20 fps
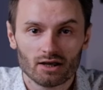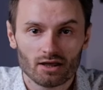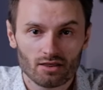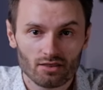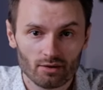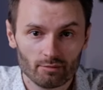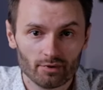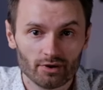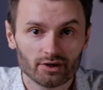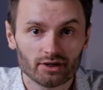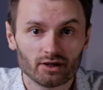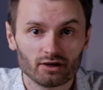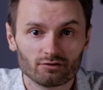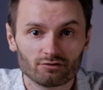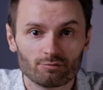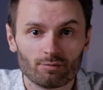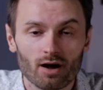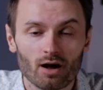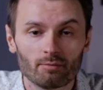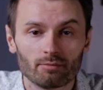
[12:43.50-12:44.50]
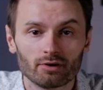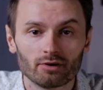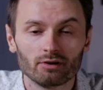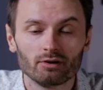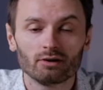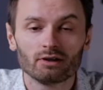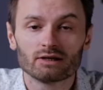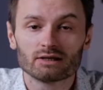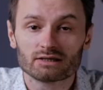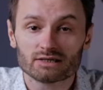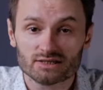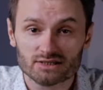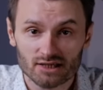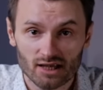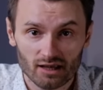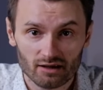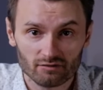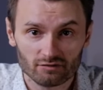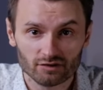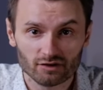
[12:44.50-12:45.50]
The Marquis of Pombal
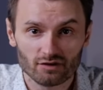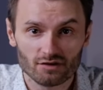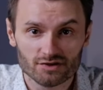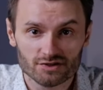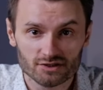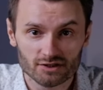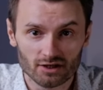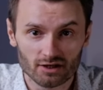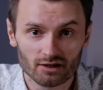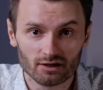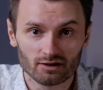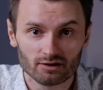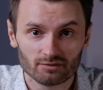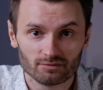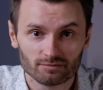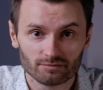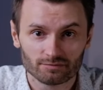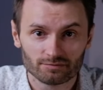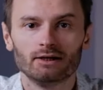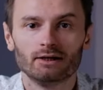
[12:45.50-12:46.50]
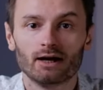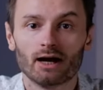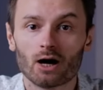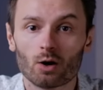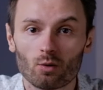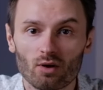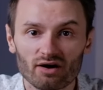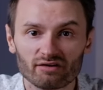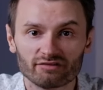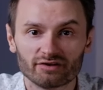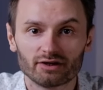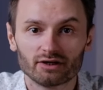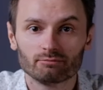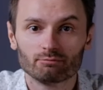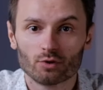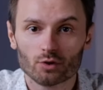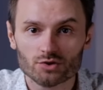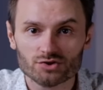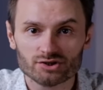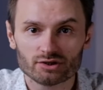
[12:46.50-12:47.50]
saved the city. However,
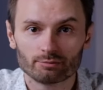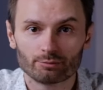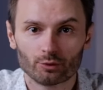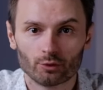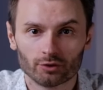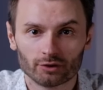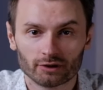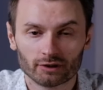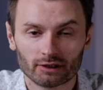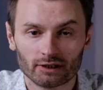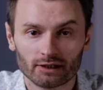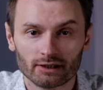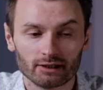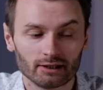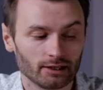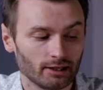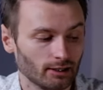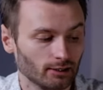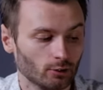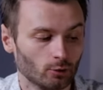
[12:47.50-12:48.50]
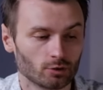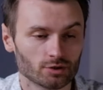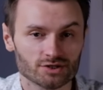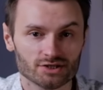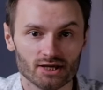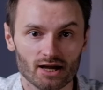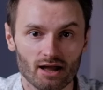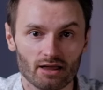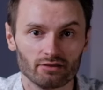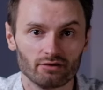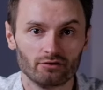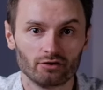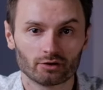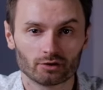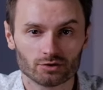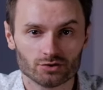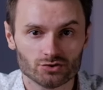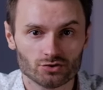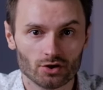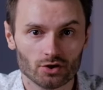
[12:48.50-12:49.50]
most importantly, alongside the
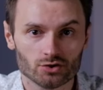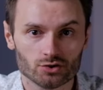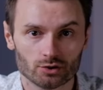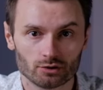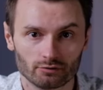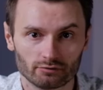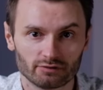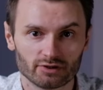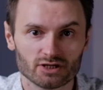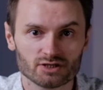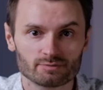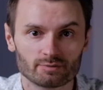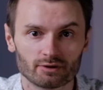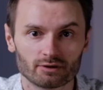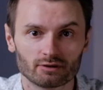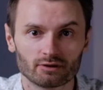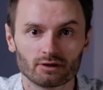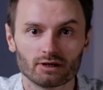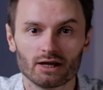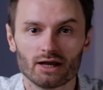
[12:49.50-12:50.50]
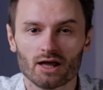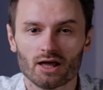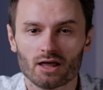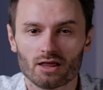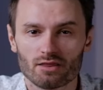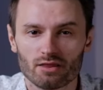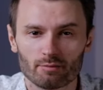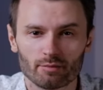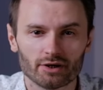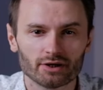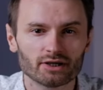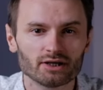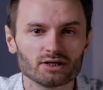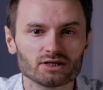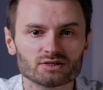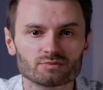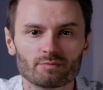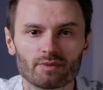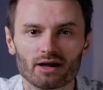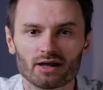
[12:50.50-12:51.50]
reconstruction of Lisbon, the Marquis
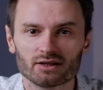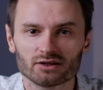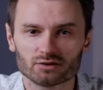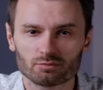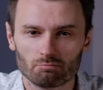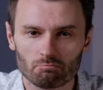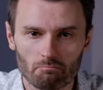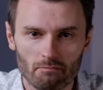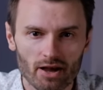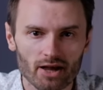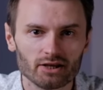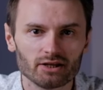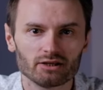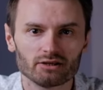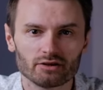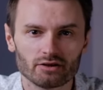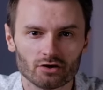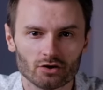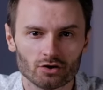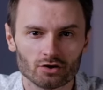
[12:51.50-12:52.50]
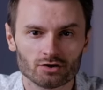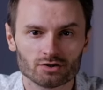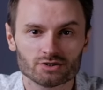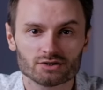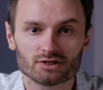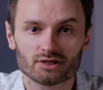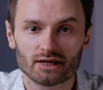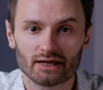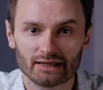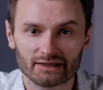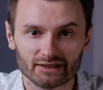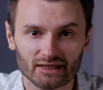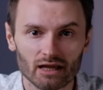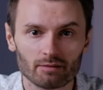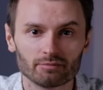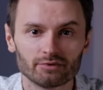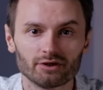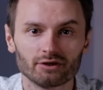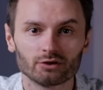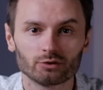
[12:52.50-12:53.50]
spent many years
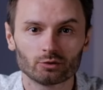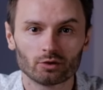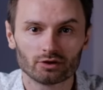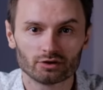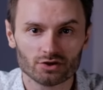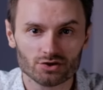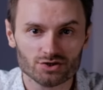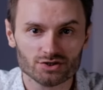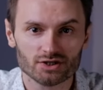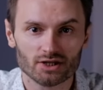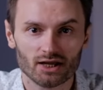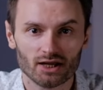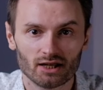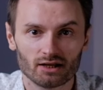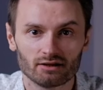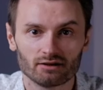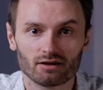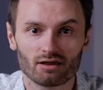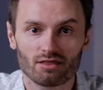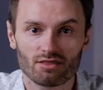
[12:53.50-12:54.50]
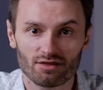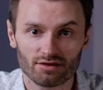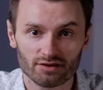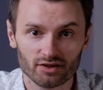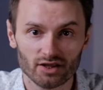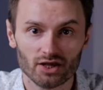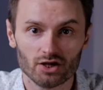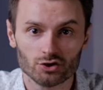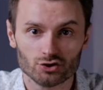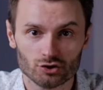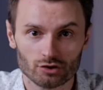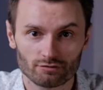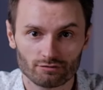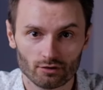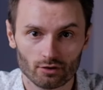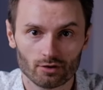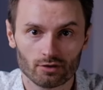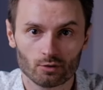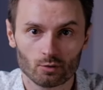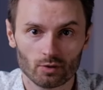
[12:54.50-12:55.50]
attempting to understand the nature of
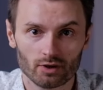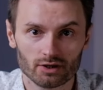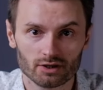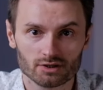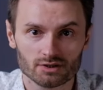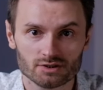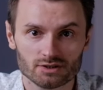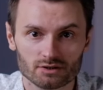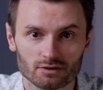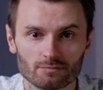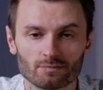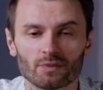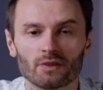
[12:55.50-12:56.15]
earthquakes.